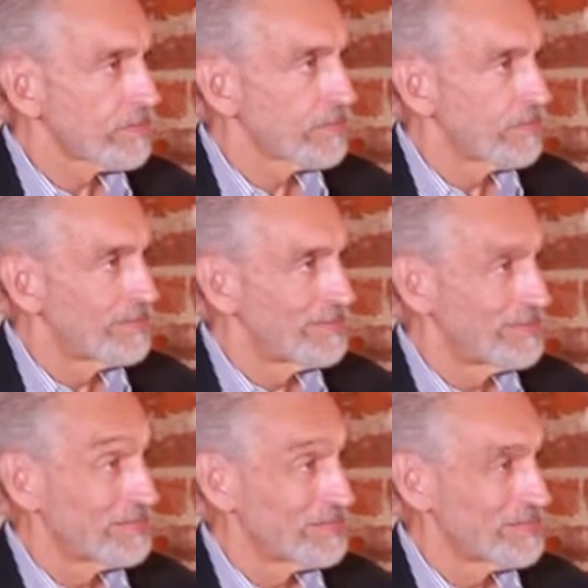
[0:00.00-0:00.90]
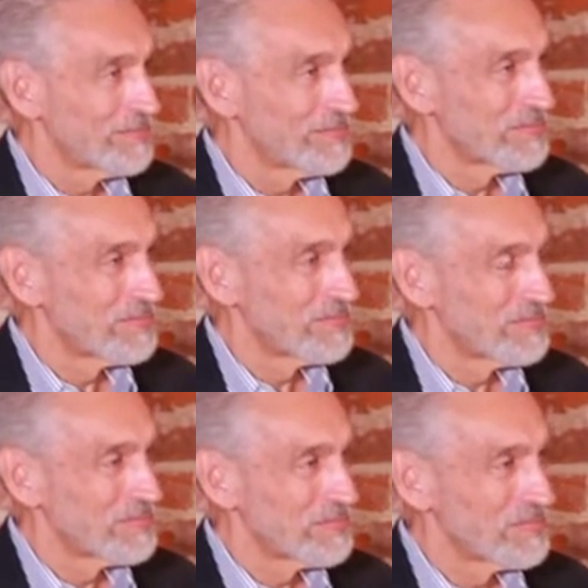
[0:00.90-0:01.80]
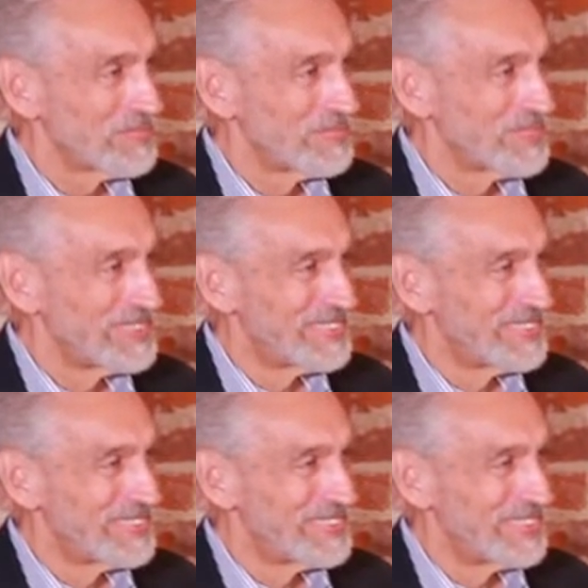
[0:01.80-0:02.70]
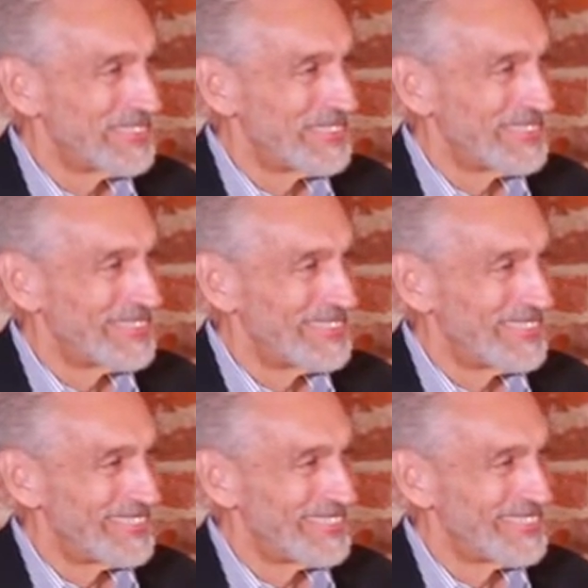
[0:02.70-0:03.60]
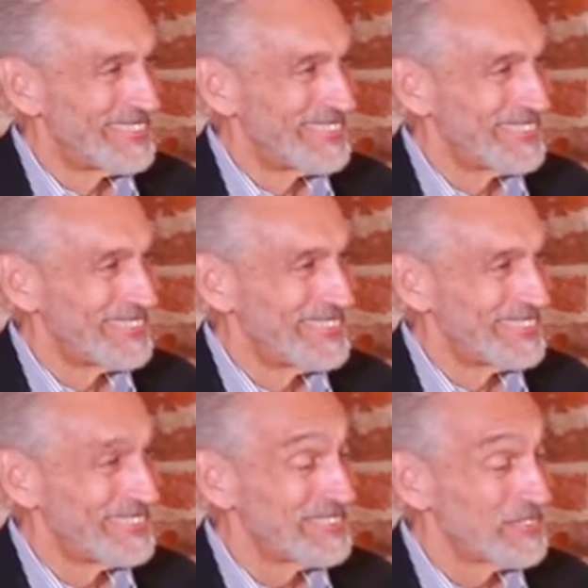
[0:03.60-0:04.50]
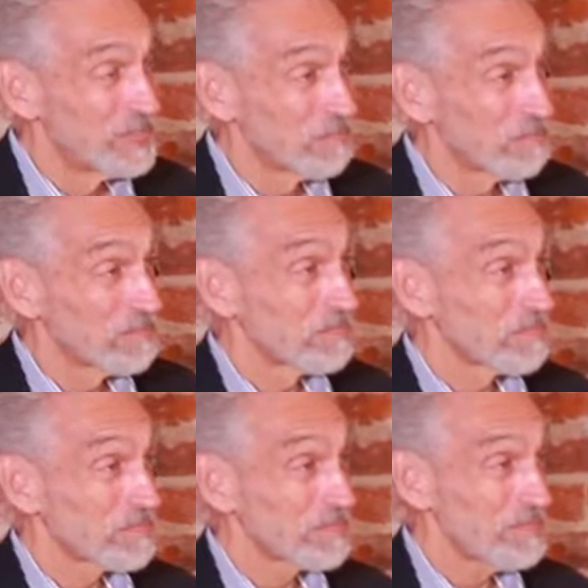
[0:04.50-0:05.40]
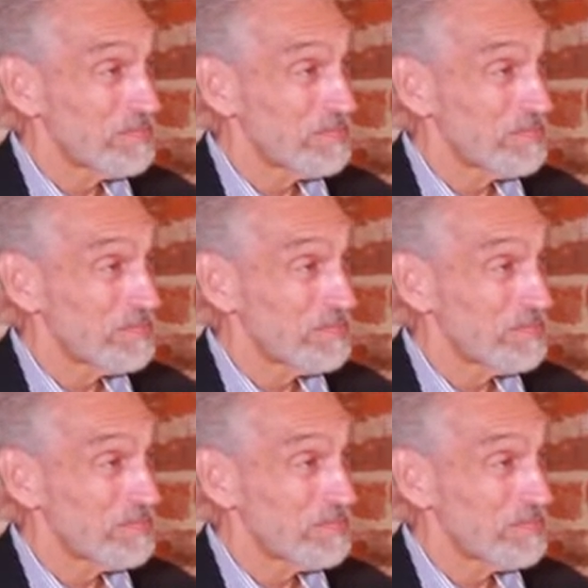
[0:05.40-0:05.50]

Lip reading: The person shown says nothing.